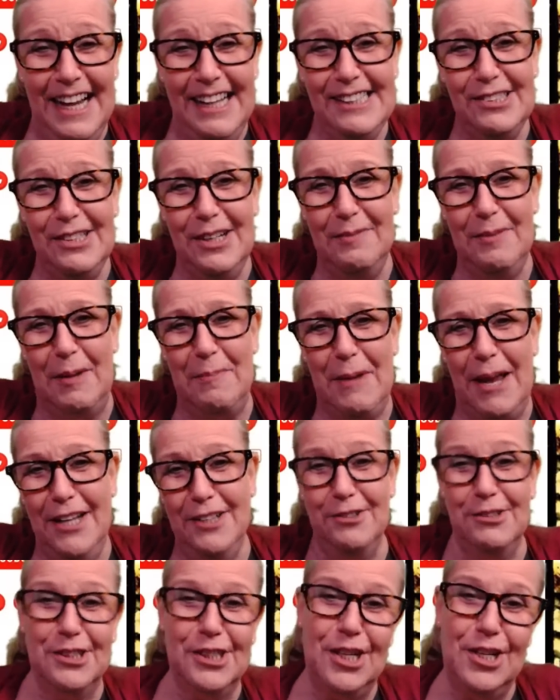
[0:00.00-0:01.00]
I saw my page
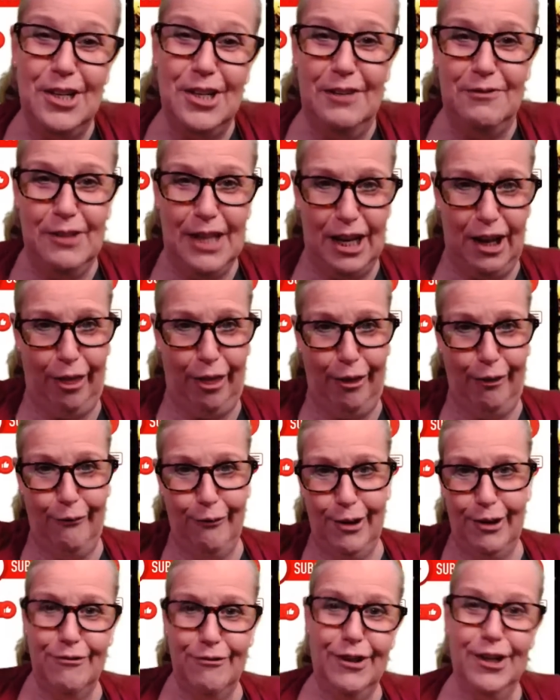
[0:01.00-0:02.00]
was cut off. Like
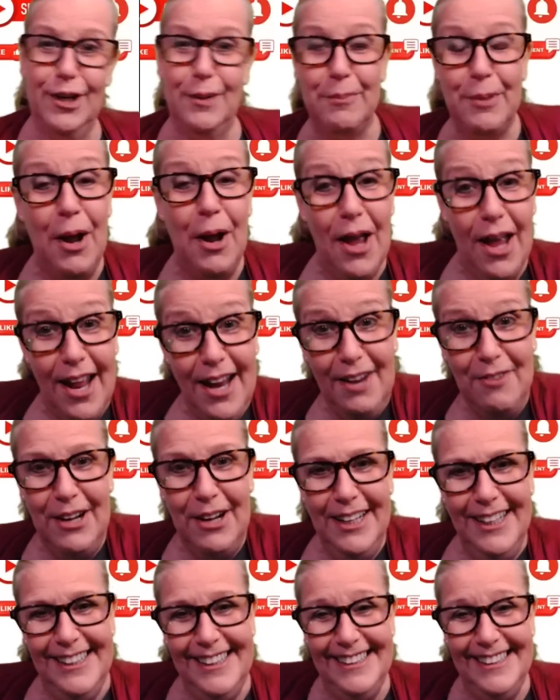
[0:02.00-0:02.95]
really funny Anyway,